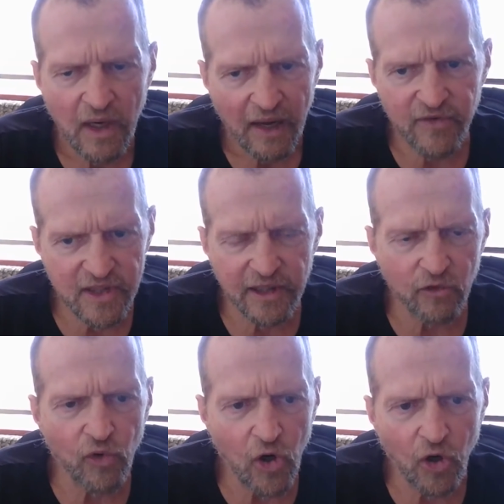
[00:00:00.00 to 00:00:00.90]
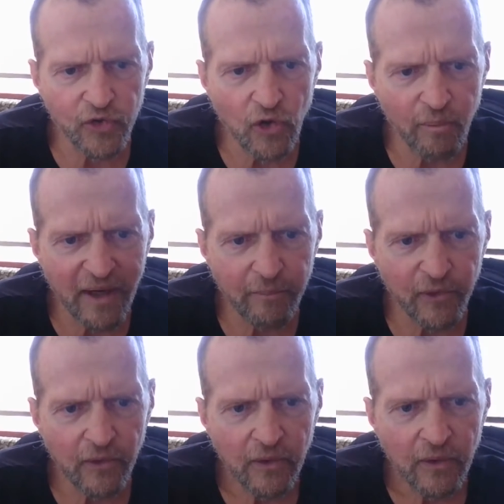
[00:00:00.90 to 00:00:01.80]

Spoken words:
Have you seen a rocoto pepper?